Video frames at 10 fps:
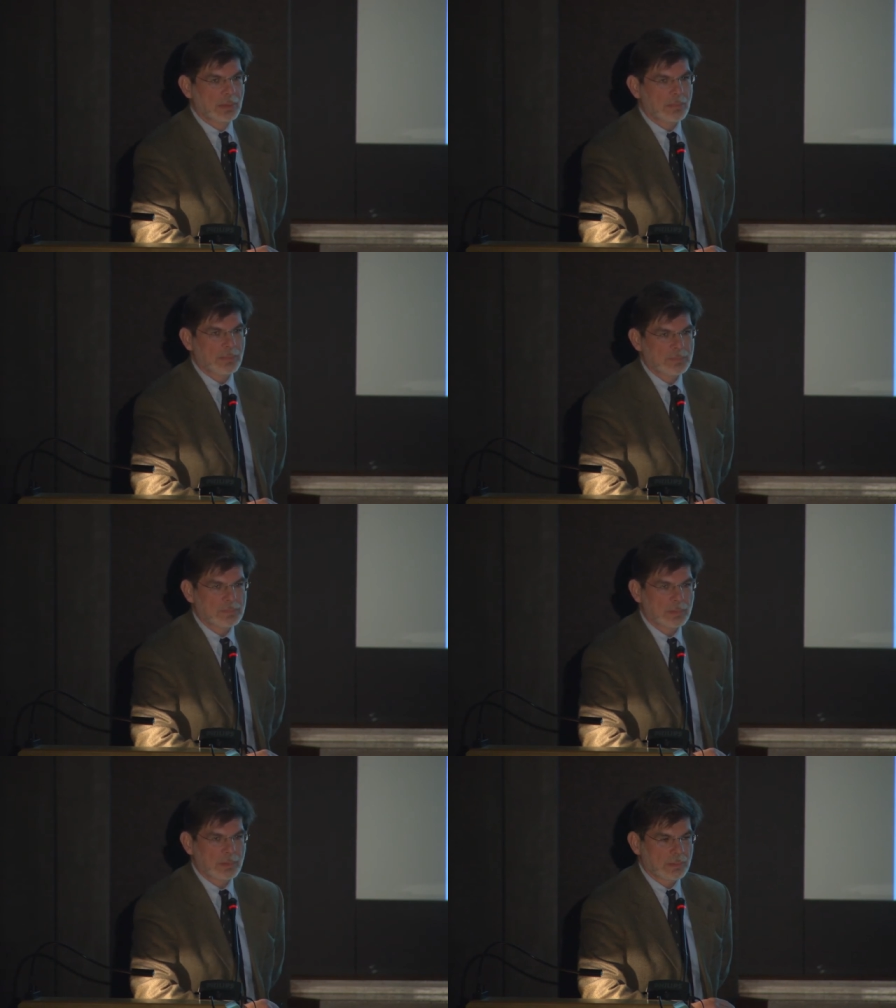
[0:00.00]

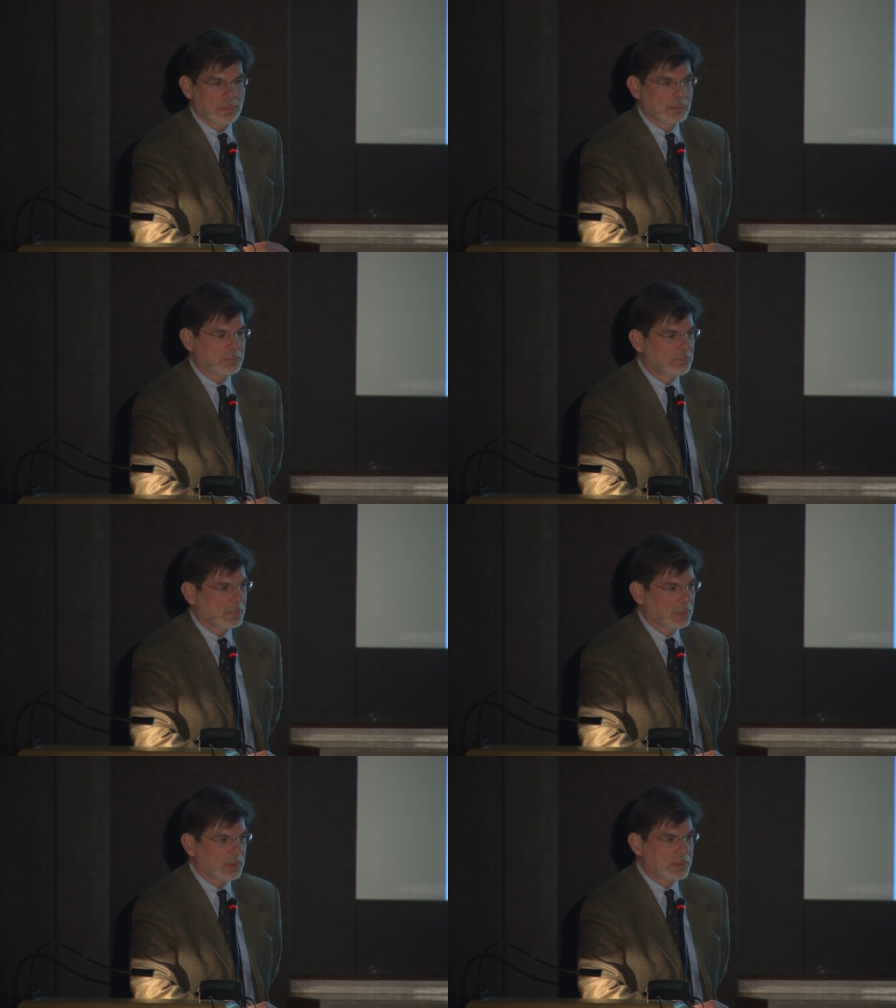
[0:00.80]
this uh,
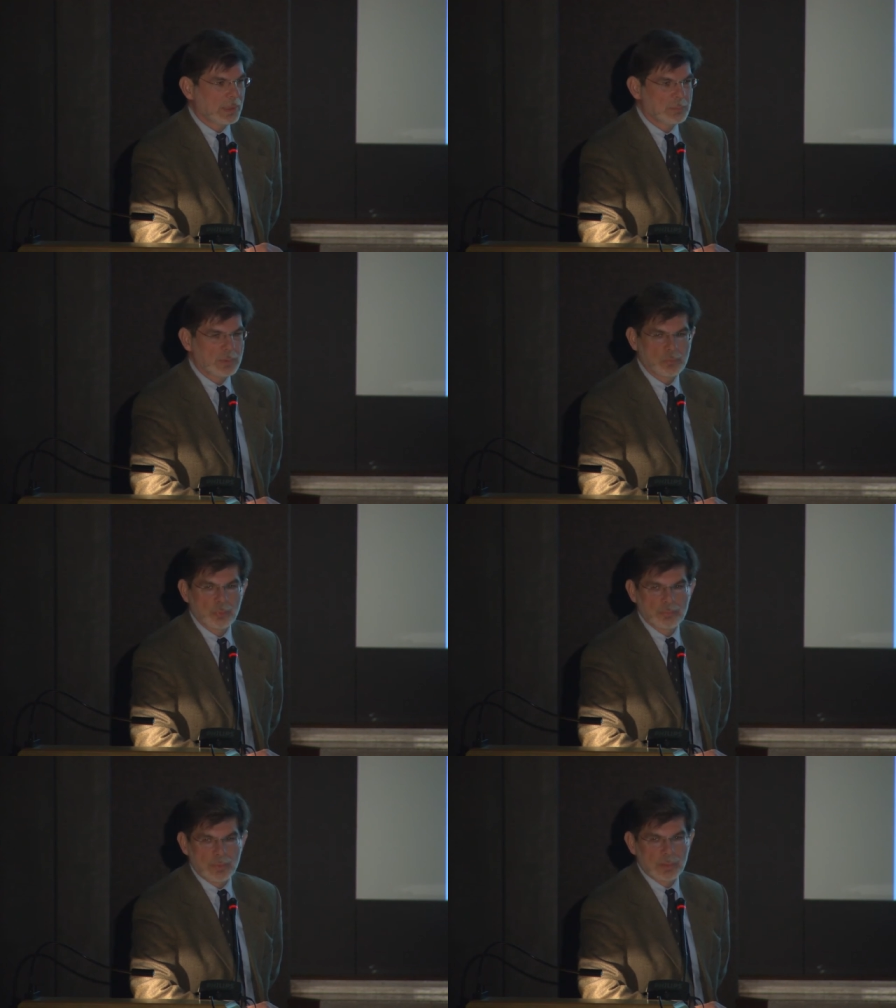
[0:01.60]
need can be
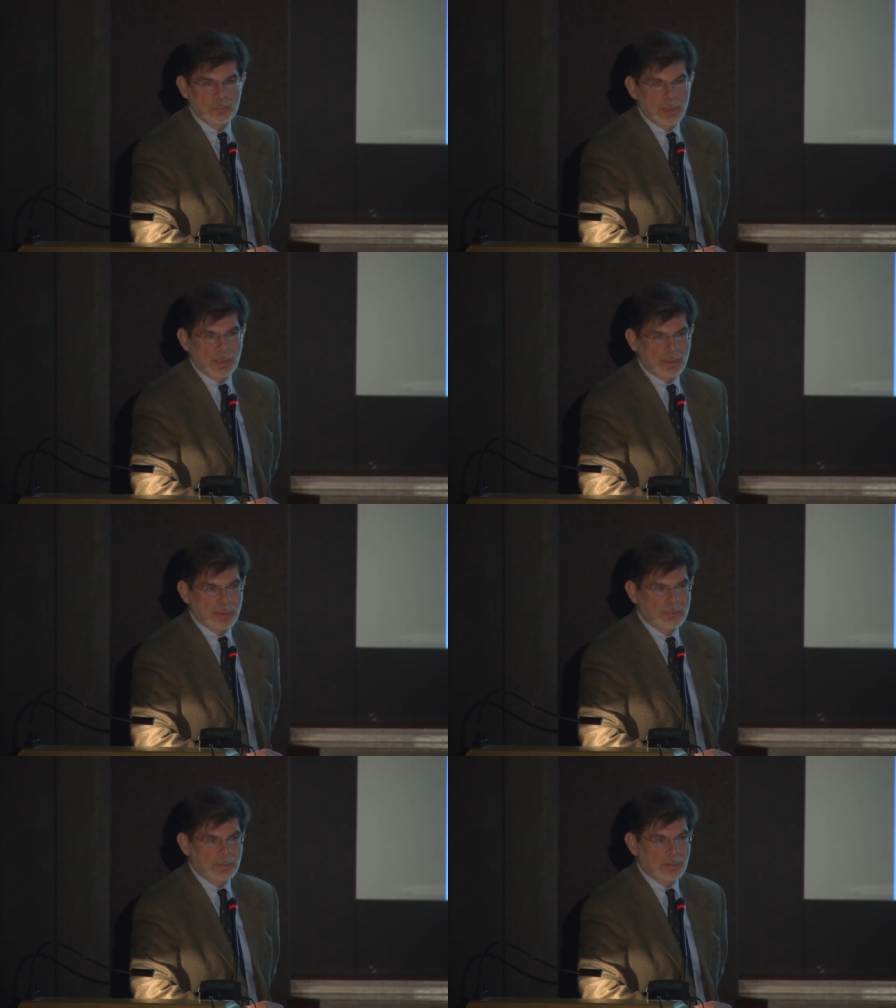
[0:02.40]
fulfilled by
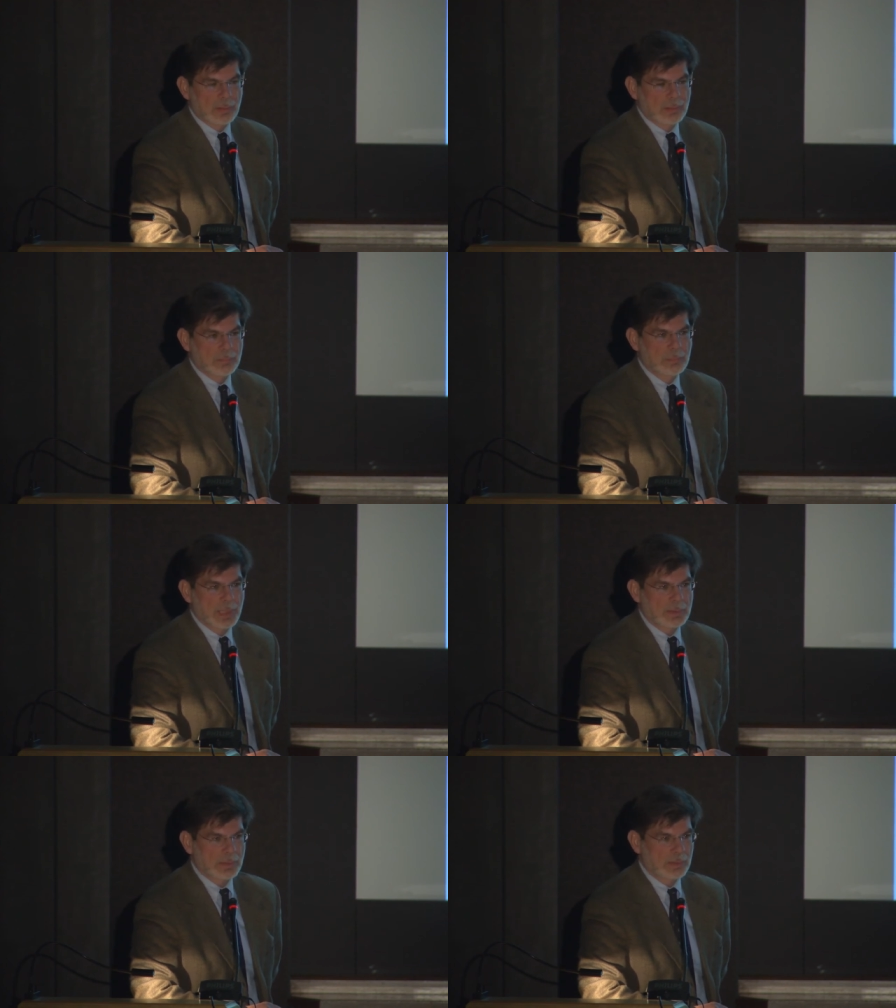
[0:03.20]
having uh,
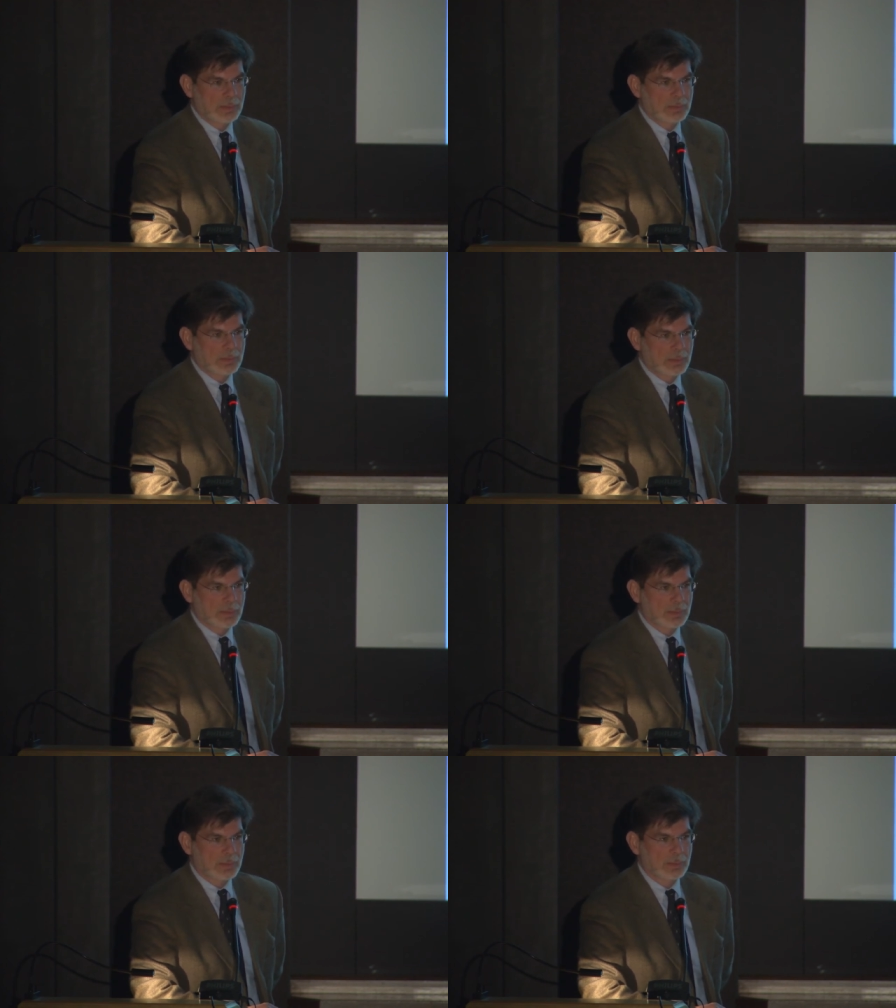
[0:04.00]
better and
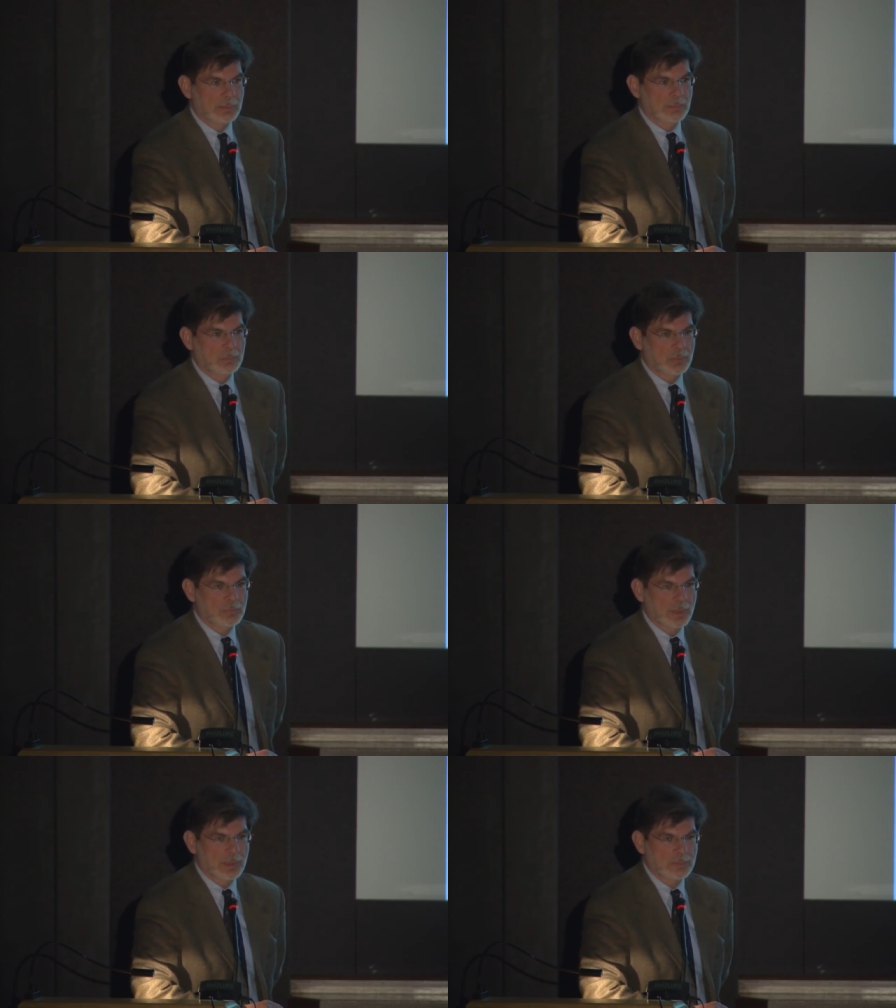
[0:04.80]
uh, more
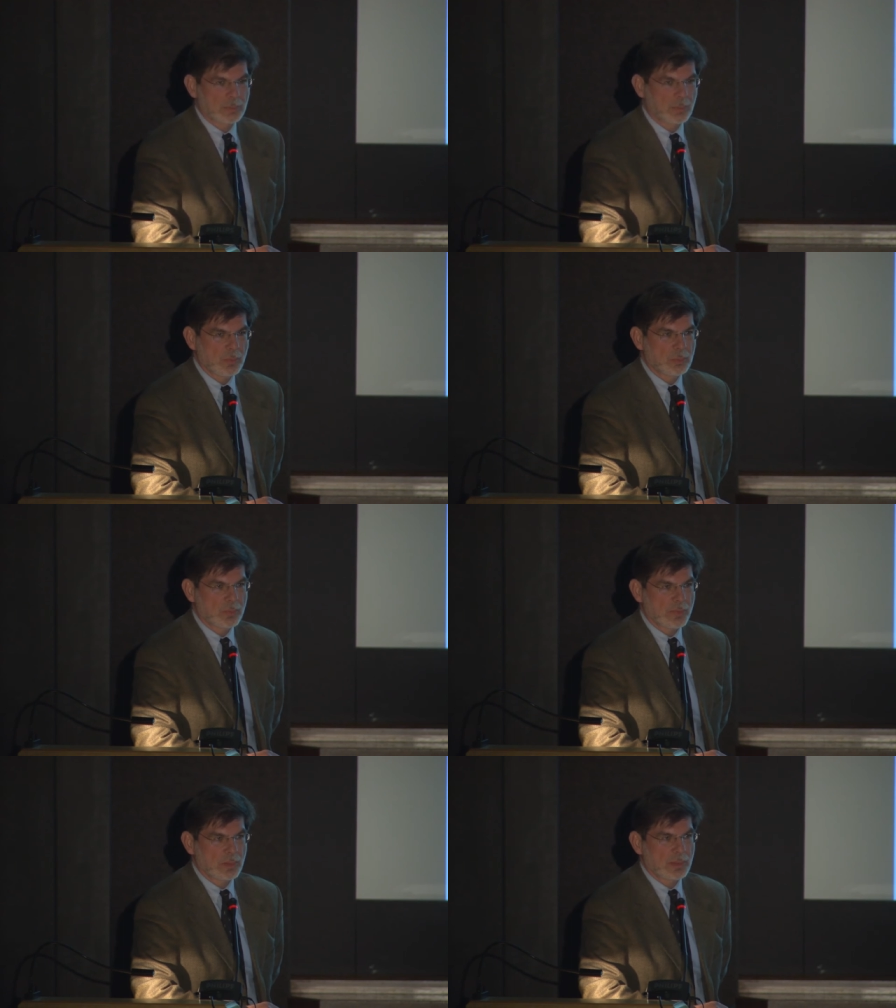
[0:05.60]
flexible
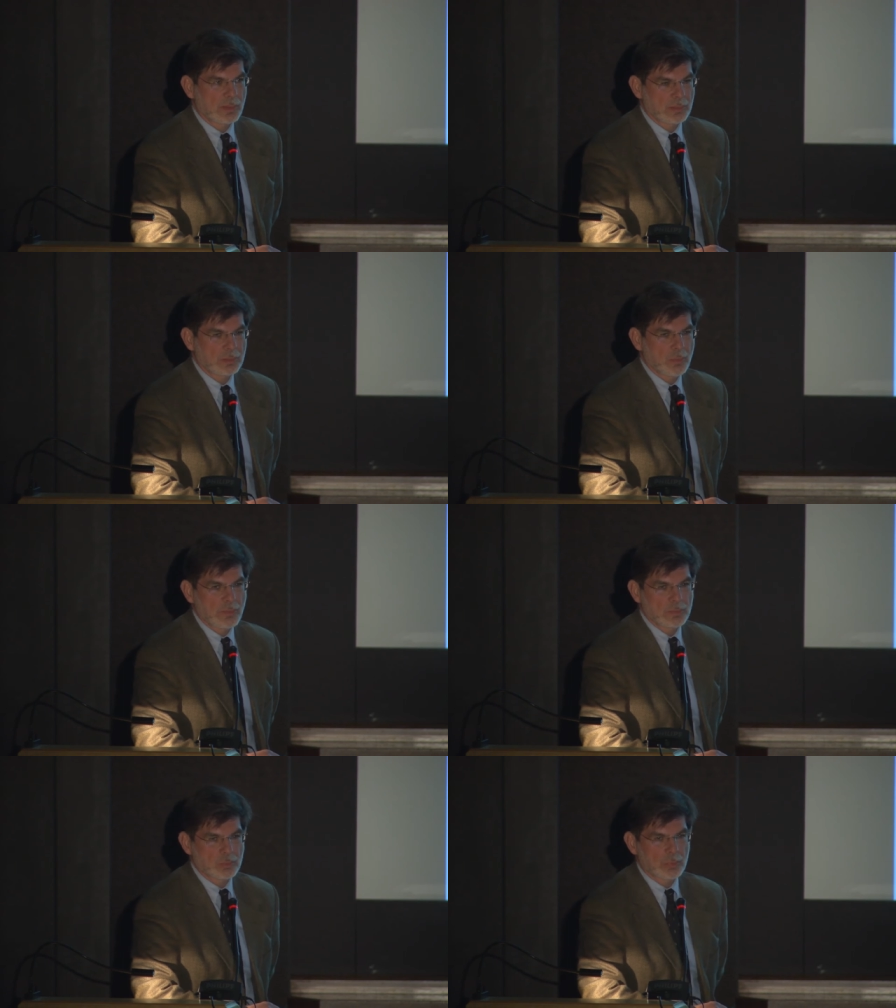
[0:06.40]
robots that can do
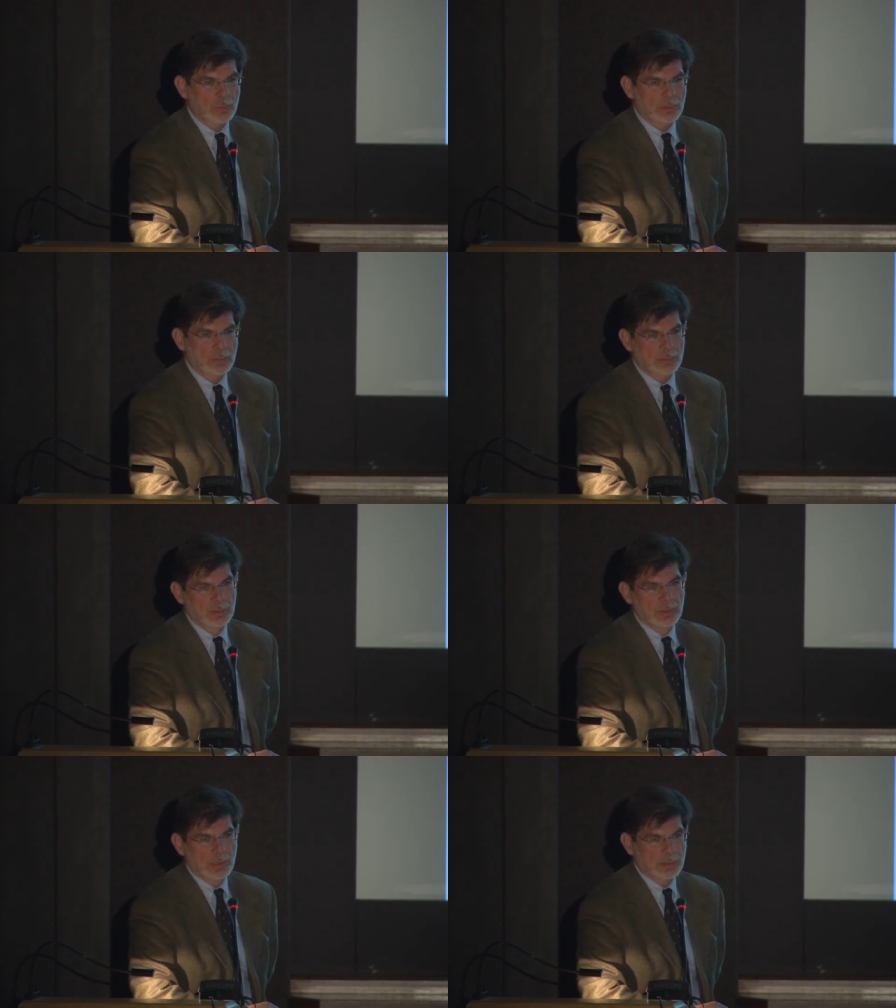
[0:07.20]
this work
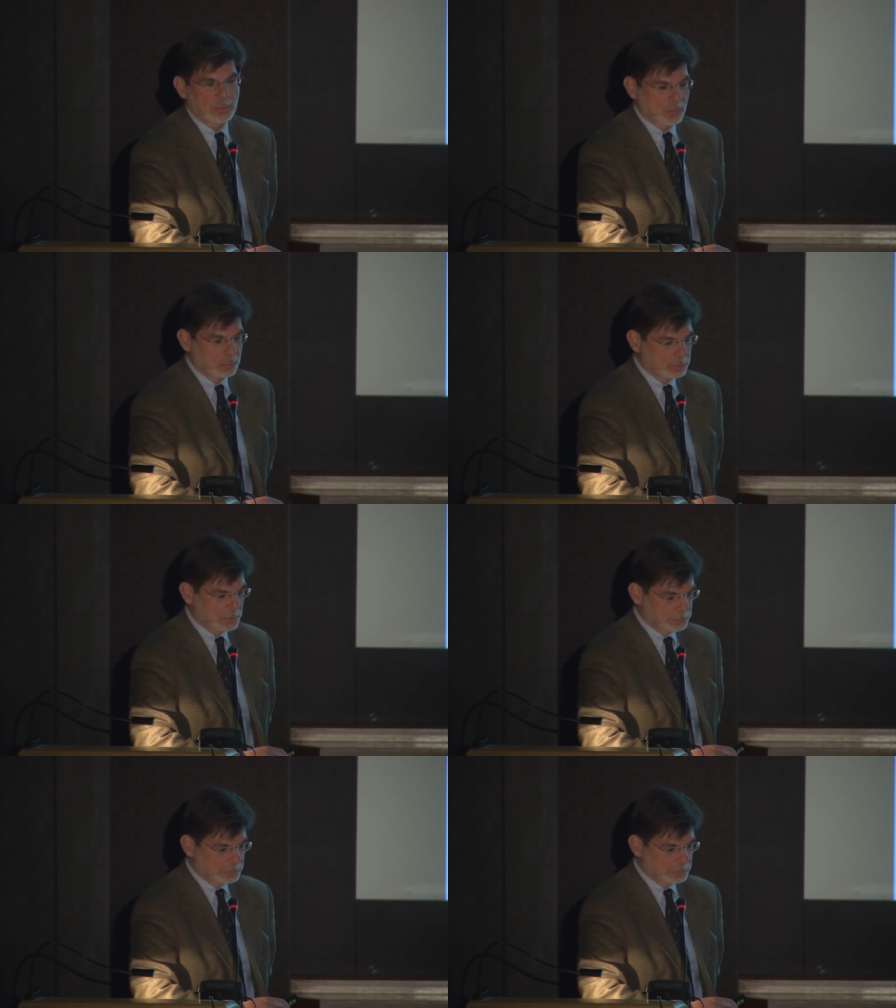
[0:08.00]
at home.